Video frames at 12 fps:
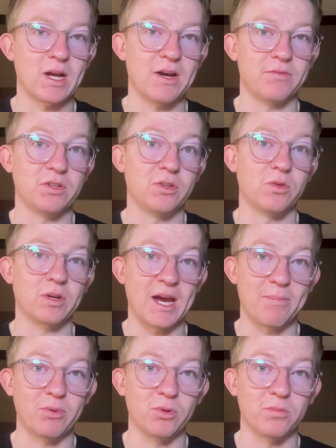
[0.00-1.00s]
after your
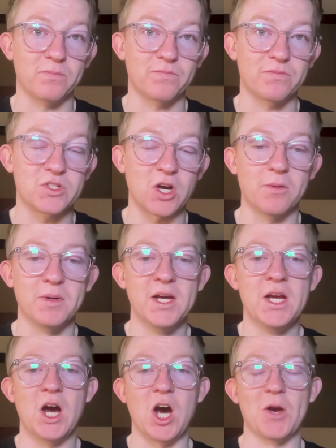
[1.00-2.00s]
capital. So
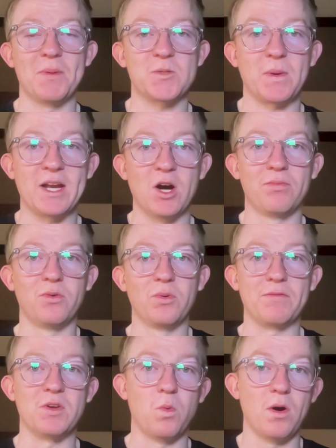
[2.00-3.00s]
I hope that's been helpful.
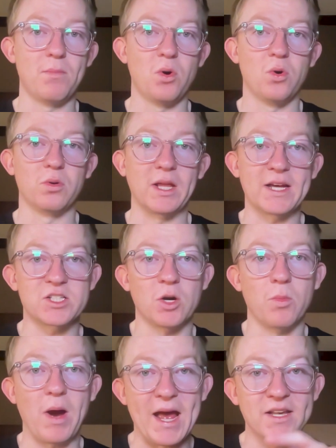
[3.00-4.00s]
If you want more links, I'll
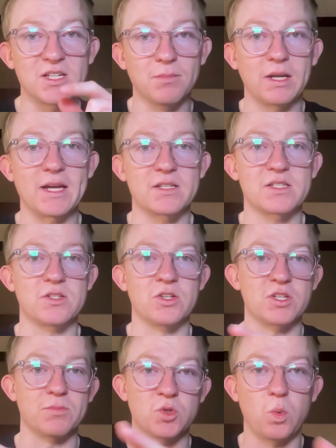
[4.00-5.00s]
add some links to
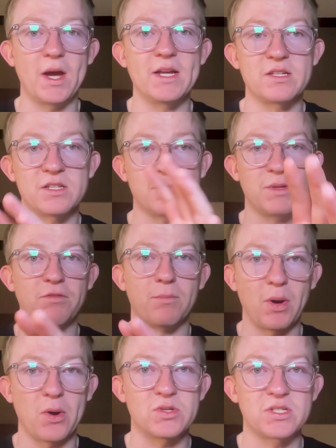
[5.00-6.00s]
some tweets and some different
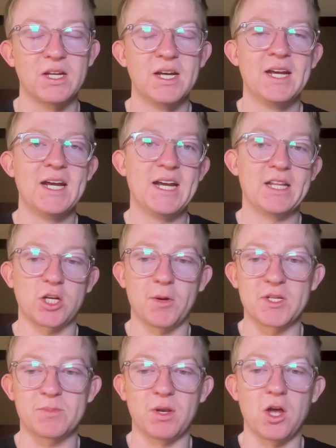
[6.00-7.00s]
posts in the
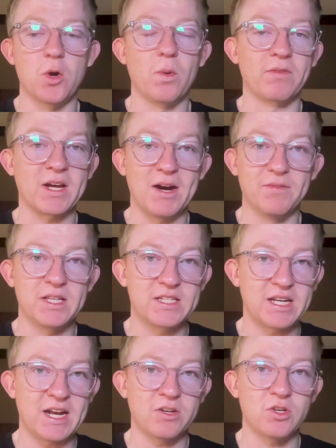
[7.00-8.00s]
comments below. We've covered this
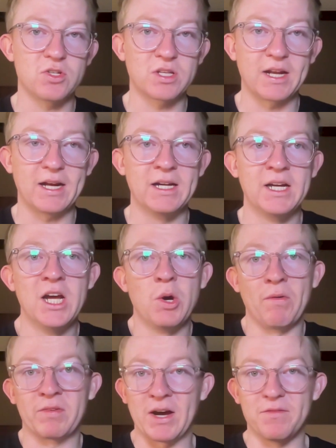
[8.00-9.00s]
in our newsletter.
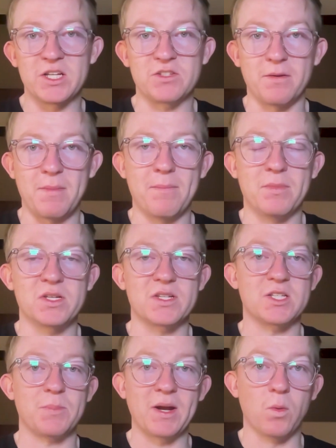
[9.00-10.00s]
We've covered this for members.
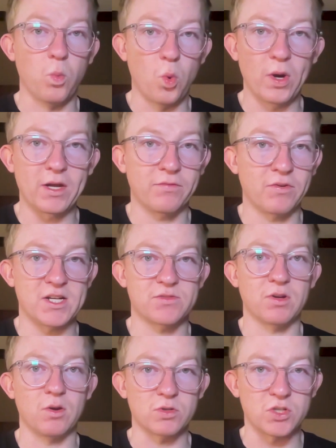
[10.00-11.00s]
It's been a warning for us for a
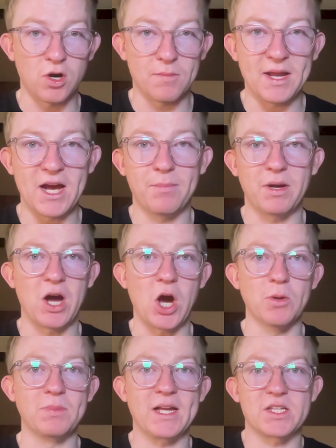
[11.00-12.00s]
long time now, but I
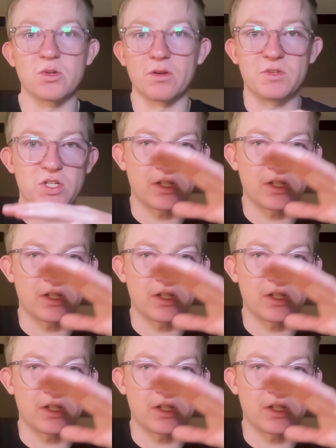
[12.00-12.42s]
hope that's sort of just